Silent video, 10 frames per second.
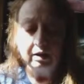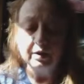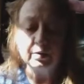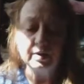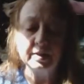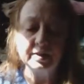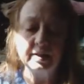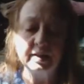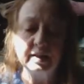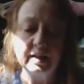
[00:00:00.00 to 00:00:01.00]
this one doesn't
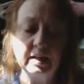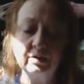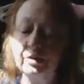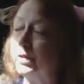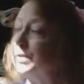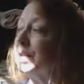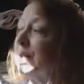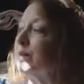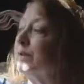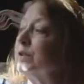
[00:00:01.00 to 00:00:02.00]
need it. I don't use
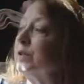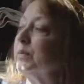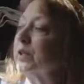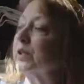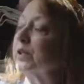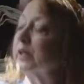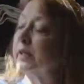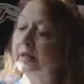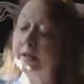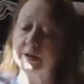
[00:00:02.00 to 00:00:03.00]
that one too much.
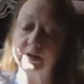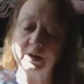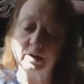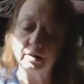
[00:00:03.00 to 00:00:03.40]
That is the